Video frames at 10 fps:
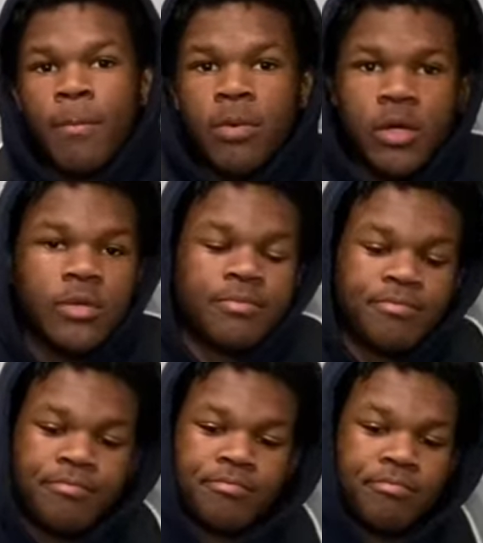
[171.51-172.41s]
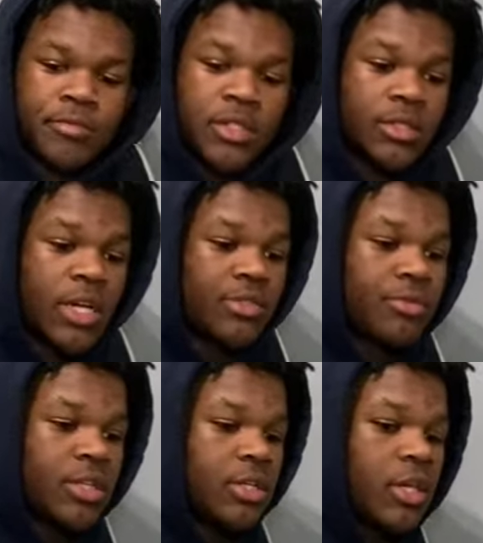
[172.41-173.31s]
But that's
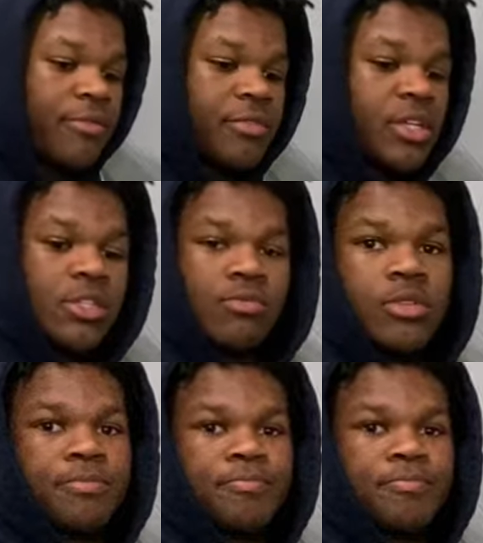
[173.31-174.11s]
really it for this one.